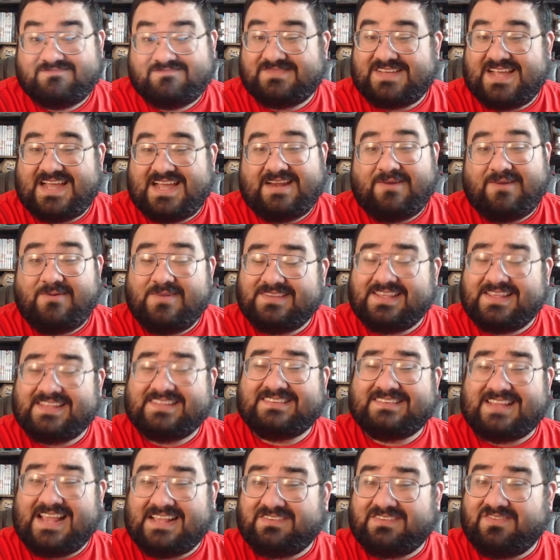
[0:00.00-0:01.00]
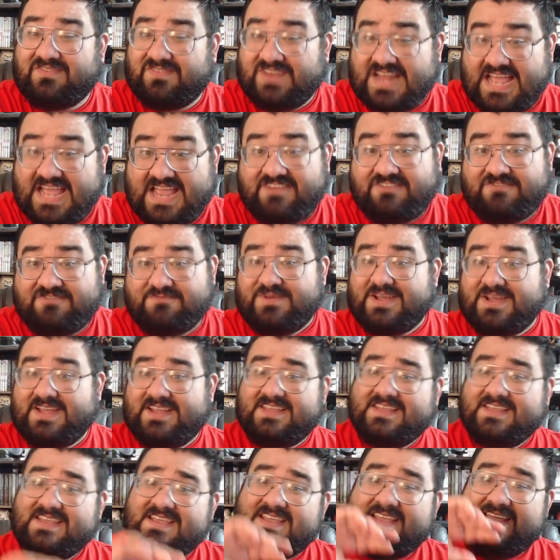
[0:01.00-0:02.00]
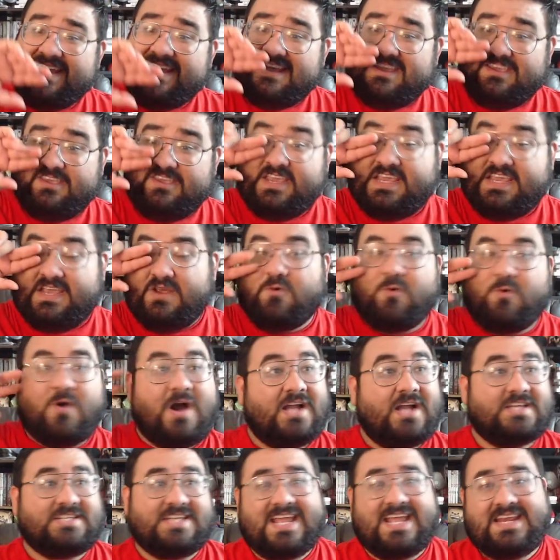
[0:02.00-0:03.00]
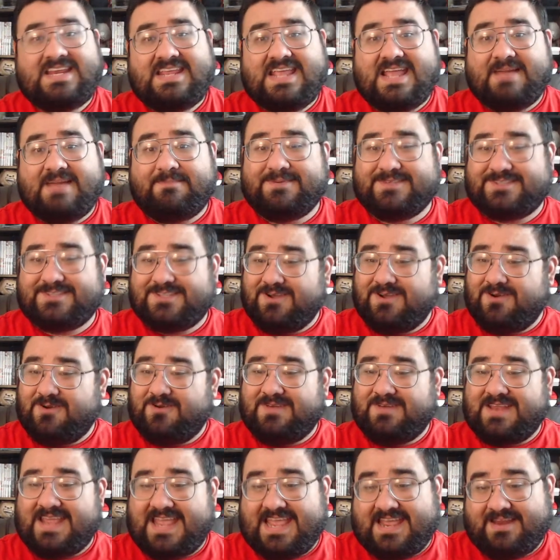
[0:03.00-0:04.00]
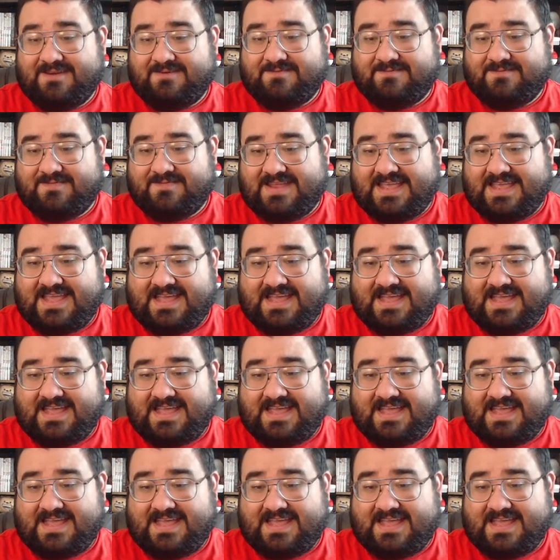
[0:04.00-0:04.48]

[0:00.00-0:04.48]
I don't want to say slice of life, but you can watch any episode and